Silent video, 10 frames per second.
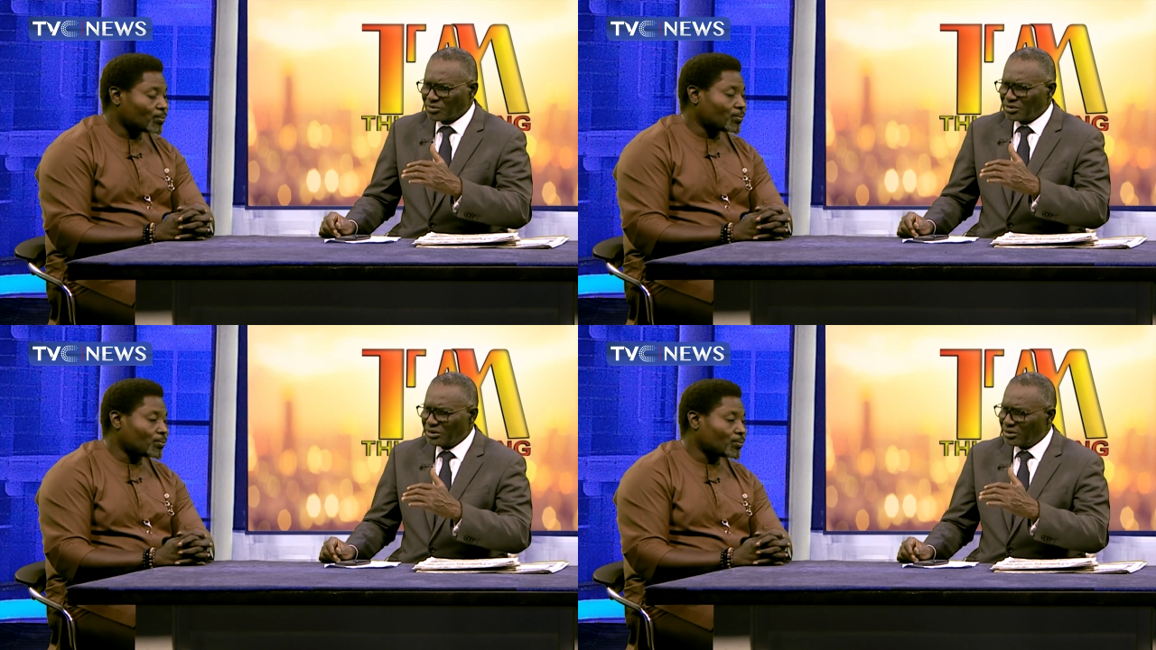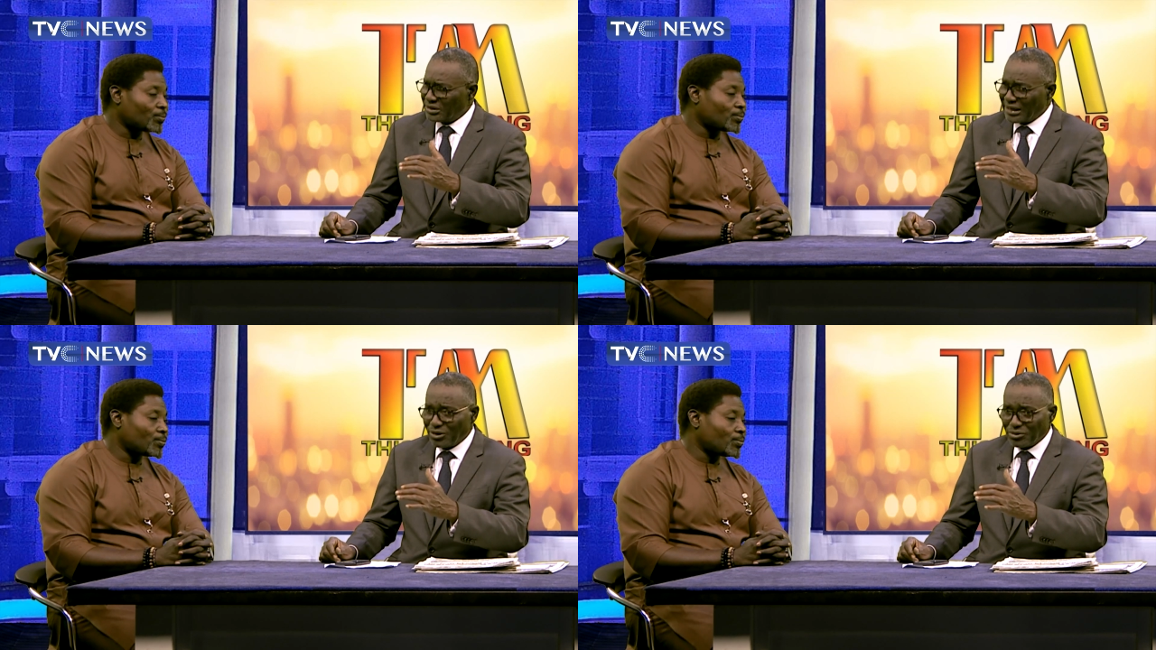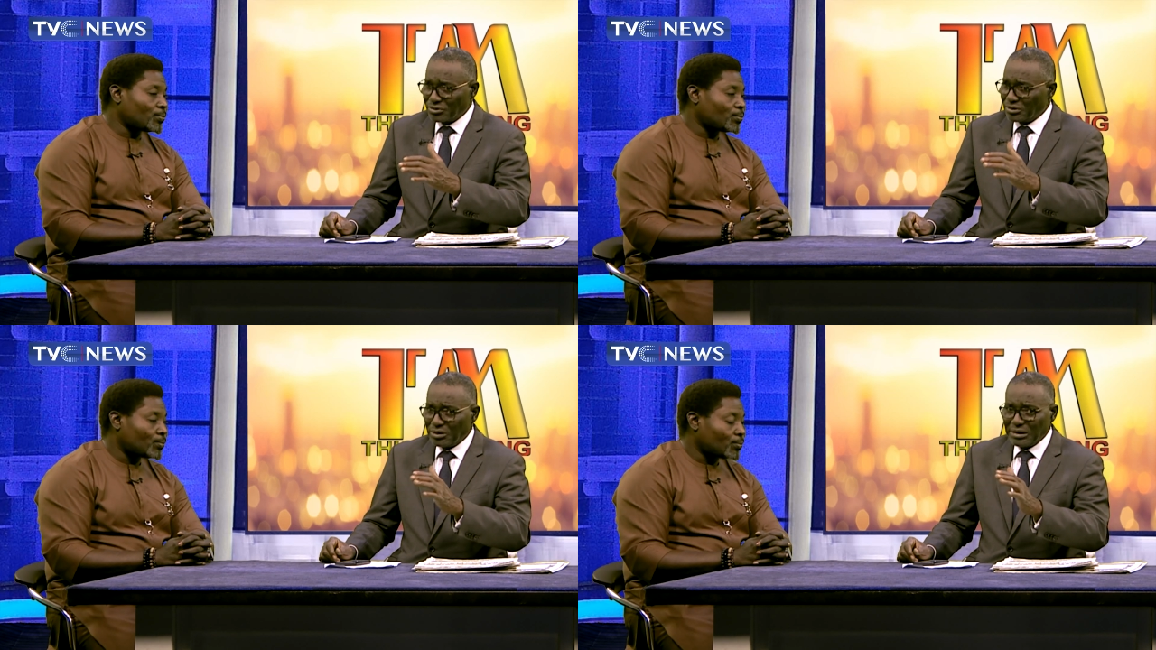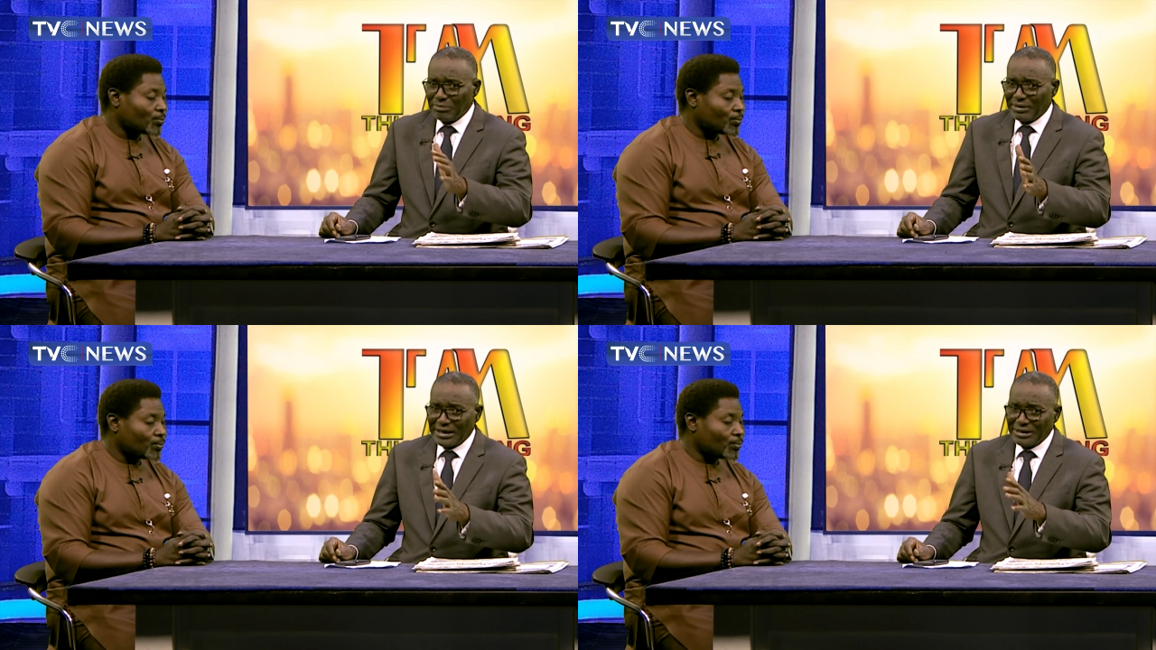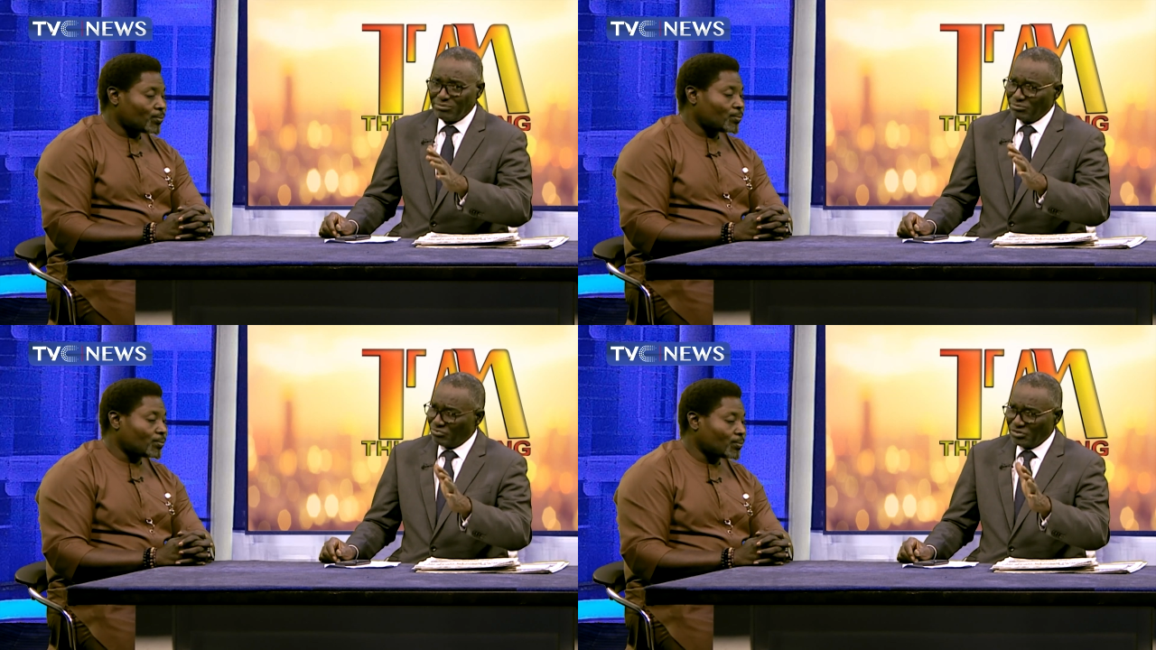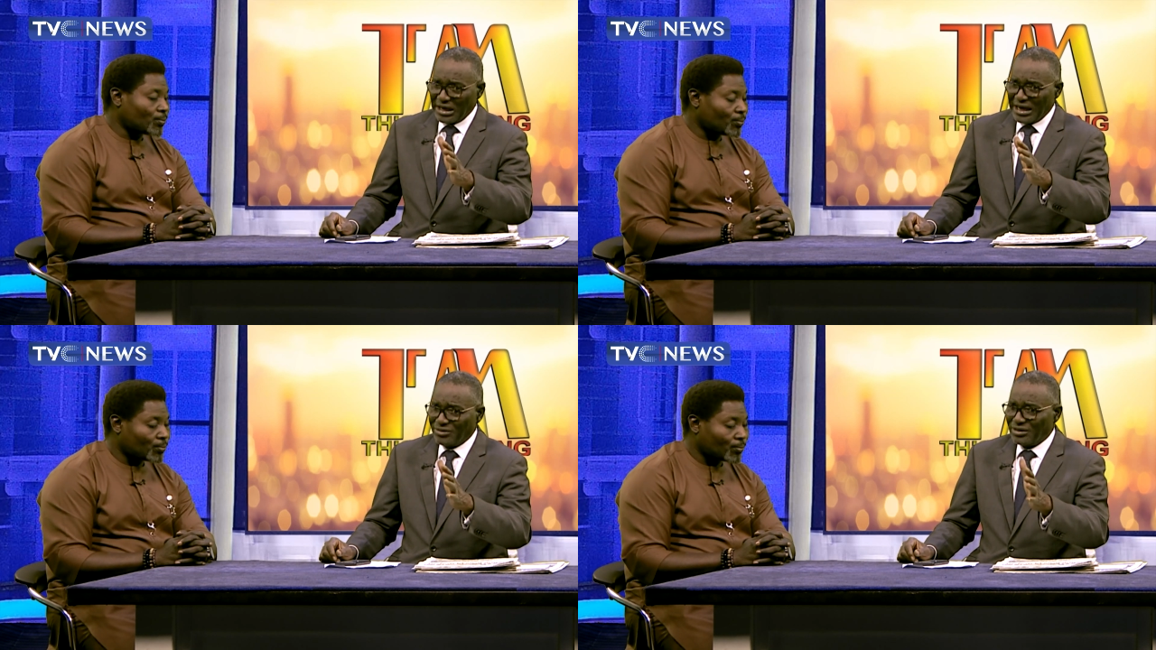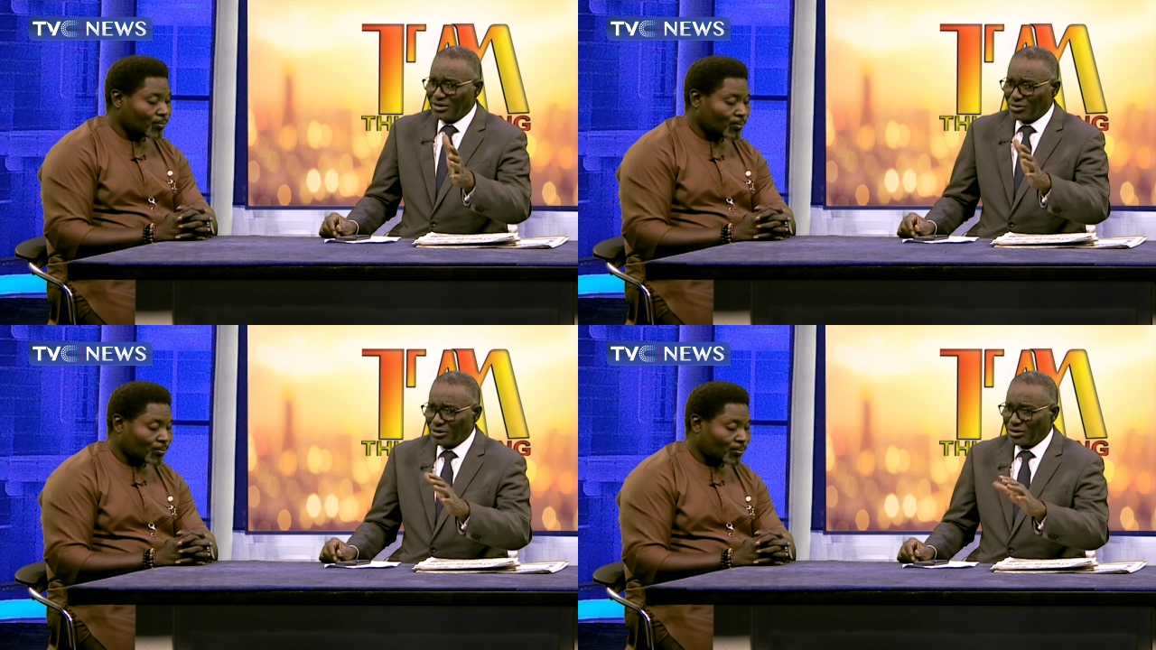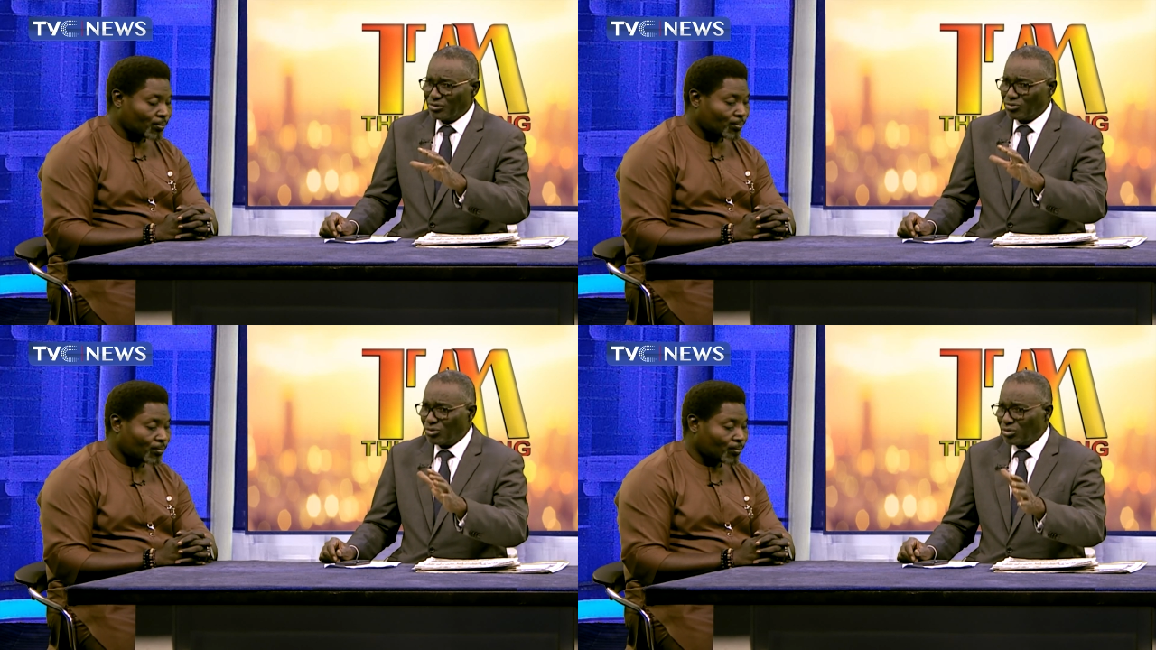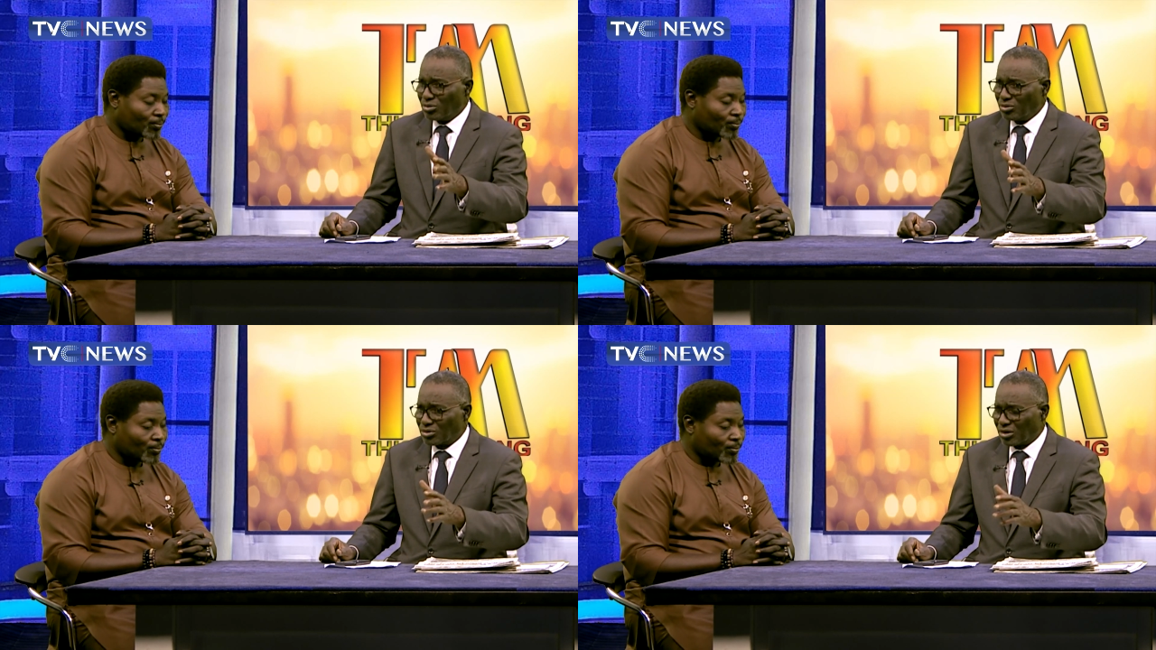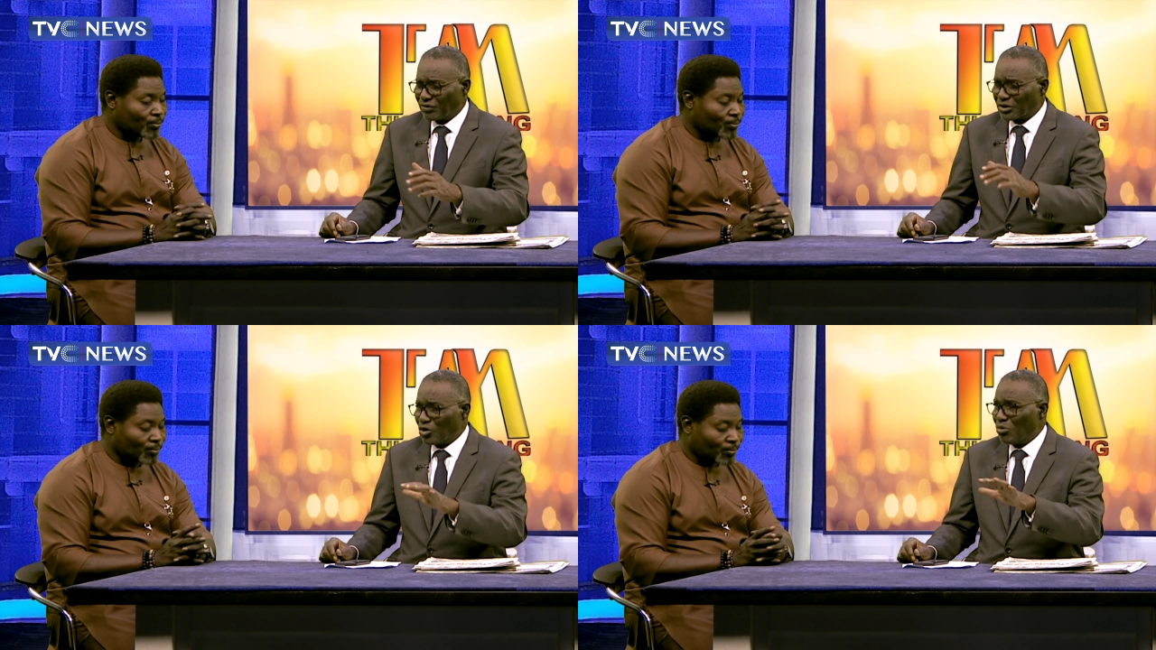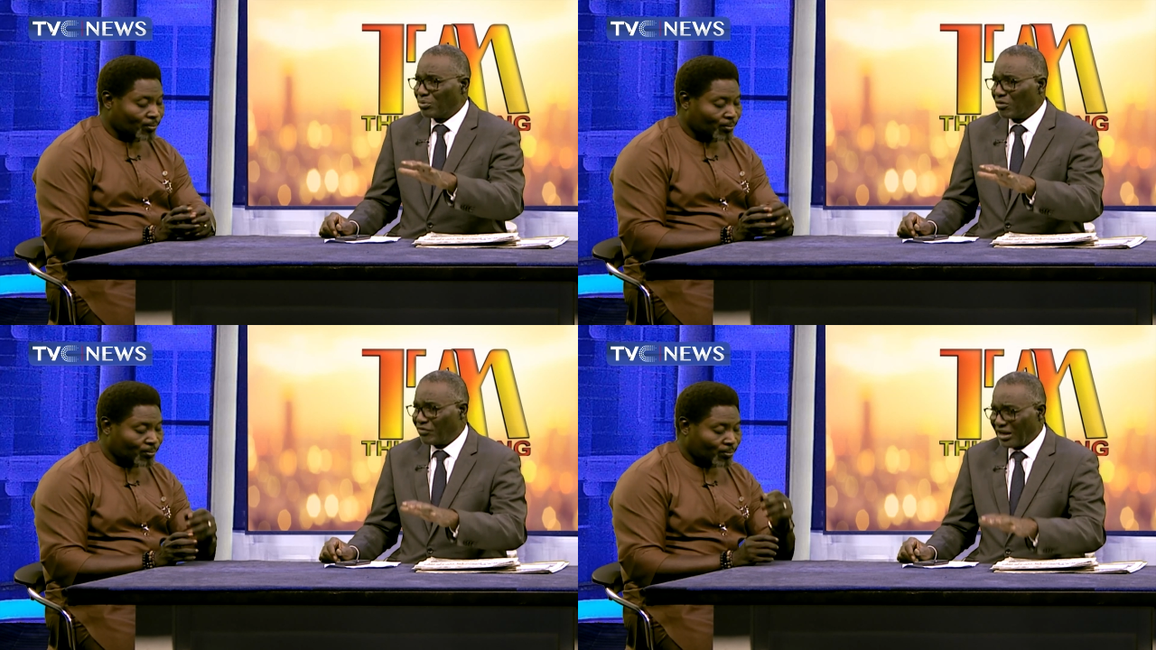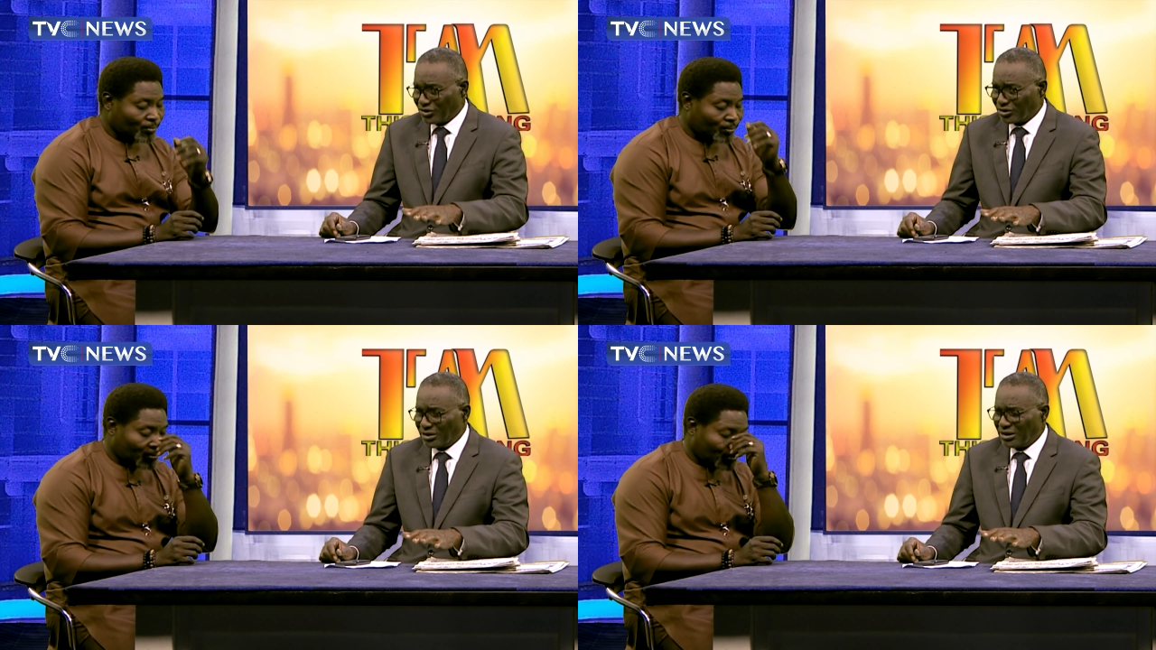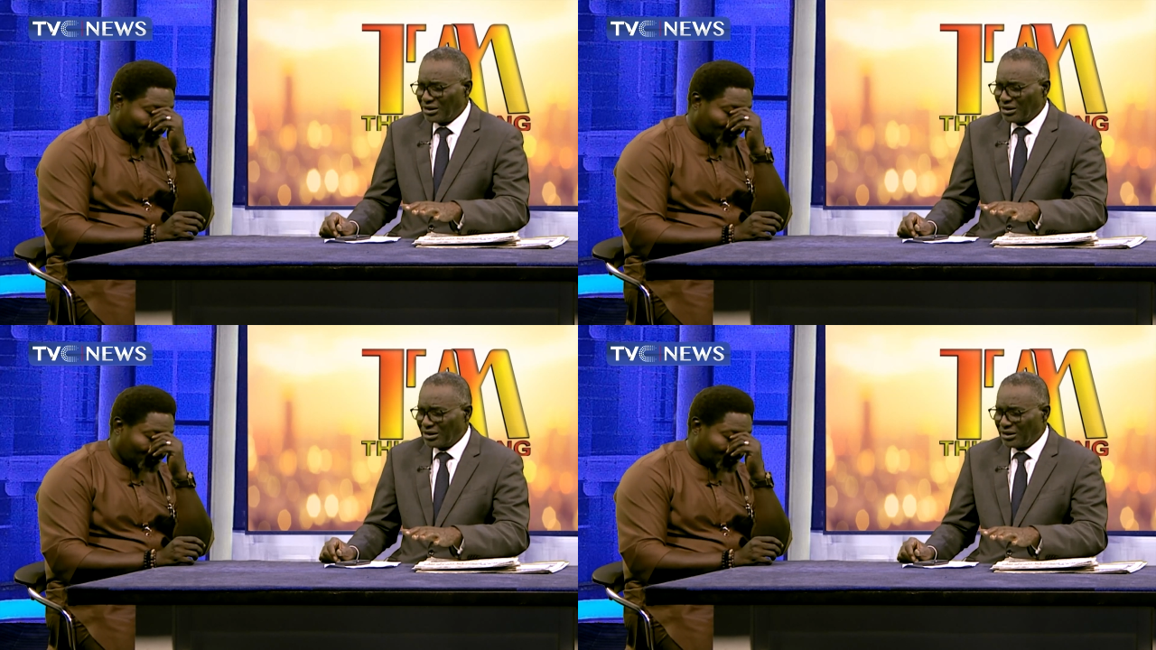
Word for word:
Speaker 1: no doubt going by the ethics or the rules of his own profession,